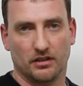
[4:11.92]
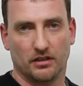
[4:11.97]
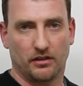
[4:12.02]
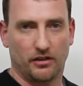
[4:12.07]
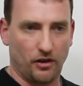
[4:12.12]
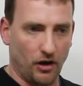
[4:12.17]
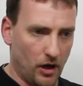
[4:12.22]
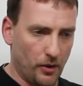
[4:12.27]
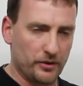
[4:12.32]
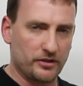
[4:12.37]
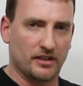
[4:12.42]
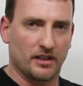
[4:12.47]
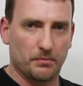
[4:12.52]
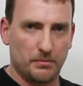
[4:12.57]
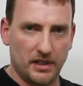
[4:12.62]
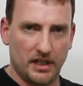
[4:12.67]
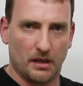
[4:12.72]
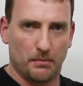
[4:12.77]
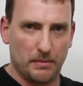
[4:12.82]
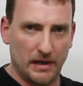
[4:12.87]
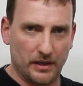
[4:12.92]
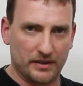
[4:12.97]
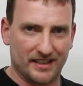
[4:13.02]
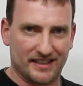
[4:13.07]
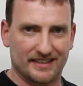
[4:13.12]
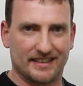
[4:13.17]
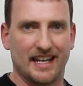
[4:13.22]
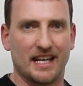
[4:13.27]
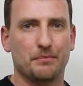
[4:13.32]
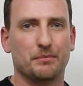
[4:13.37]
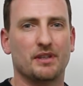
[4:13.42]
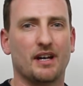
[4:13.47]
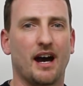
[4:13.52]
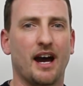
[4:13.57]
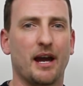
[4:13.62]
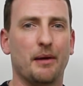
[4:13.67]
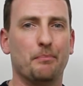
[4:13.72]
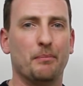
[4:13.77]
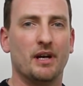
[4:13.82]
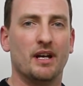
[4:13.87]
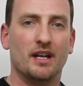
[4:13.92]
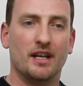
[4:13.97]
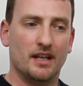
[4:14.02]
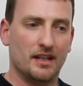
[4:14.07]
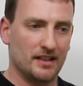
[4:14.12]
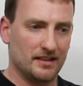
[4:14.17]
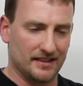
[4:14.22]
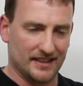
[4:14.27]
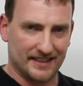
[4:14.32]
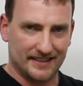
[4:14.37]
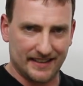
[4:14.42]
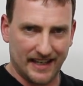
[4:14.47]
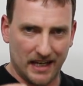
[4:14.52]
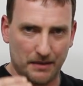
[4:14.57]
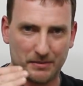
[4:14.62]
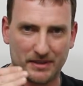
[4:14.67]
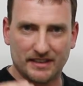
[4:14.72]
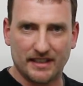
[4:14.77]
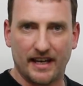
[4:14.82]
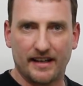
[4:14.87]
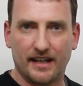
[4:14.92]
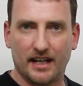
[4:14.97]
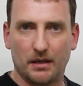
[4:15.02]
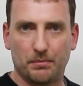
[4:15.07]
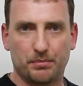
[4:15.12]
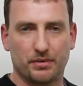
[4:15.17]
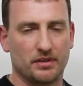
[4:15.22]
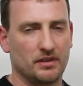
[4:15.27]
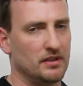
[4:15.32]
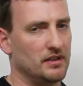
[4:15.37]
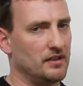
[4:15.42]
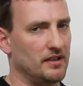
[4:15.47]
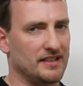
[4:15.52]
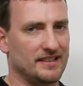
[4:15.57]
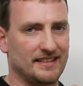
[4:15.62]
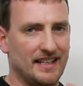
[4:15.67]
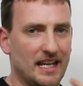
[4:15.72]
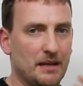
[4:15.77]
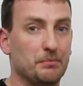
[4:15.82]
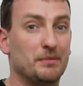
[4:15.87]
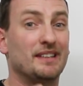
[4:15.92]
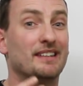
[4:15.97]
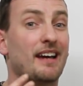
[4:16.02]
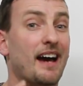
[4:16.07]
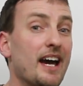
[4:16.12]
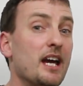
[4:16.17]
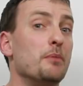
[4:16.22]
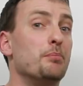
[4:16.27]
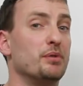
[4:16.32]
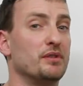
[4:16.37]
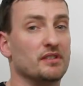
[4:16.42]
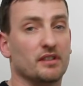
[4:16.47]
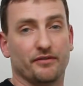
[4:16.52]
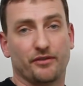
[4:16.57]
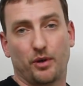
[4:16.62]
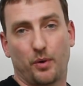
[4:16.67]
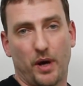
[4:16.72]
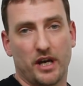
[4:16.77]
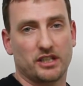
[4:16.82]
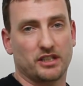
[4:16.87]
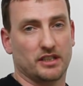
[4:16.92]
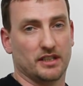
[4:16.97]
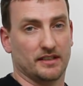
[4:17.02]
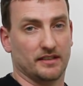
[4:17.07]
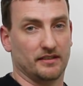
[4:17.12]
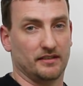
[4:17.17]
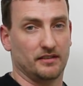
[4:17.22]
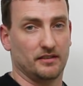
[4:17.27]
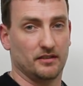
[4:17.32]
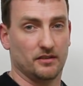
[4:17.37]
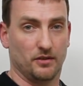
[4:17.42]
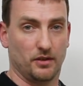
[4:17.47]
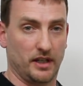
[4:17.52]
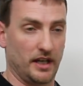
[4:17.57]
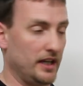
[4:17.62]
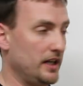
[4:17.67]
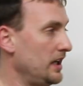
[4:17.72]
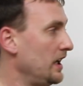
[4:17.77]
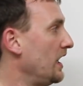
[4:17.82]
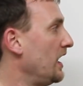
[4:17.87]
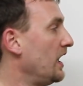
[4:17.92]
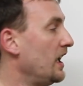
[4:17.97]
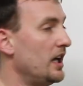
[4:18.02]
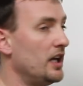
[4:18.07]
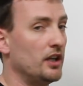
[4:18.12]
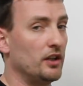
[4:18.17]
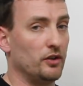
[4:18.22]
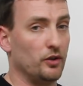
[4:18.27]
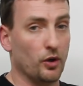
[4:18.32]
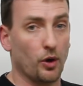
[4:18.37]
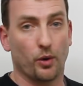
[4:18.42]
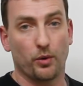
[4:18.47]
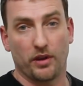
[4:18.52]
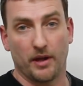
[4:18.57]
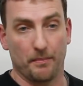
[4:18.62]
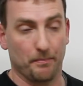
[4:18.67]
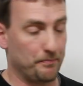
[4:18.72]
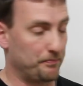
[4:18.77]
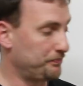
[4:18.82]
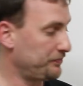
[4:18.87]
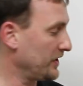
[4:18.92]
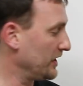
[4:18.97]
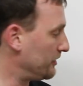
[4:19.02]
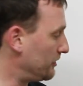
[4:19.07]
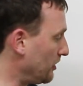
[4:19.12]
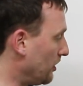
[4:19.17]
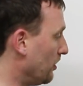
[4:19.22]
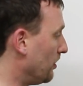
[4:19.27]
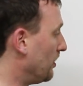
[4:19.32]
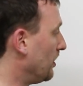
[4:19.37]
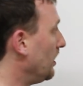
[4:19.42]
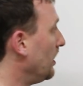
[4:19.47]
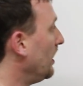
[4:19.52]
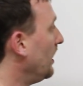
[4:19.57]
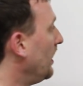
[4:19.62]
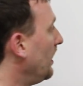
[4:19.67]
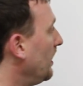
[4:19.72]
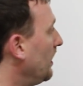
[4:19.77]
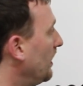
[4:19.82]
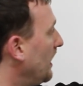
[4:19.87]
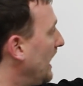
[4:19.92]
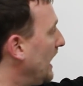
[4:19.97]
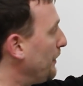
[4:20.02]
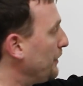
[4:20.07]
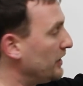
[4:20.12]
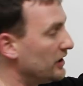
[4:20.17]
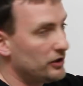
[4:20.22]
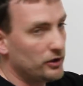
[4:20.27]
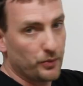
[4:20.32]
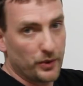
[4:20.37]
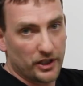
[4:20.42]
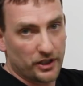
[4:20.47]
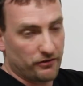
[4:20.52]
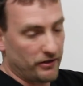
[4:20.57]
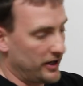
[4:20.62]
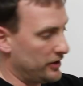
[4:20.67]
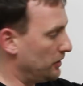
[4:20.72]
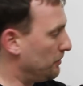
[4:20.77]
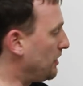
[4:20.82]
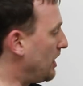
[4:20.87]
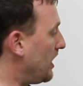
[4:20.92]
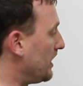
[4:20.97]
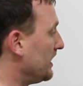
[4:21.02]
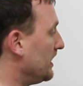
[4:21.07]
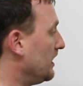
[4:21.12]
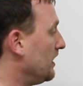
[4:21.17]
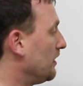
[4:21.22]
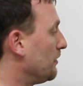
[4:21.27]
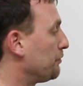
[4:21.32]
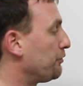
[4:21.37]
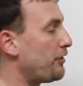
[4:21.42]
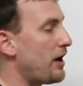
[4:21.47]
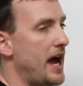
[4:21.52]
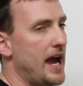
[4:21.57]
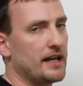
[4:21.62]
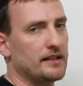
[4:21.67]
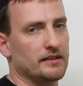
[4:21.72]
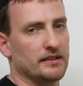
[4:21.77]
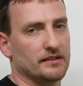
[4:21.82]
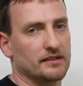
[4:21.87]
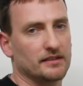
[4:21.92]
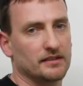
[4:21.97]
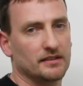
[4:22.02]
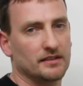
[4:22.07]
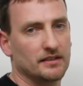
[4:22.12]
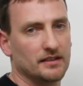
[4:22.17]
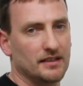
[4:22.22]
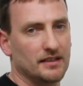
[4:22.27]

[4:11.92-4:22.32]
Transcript: They're always going to be about the same time, the same setup, the same types of questions, okay? Know them. So, how do we train your body? Practice.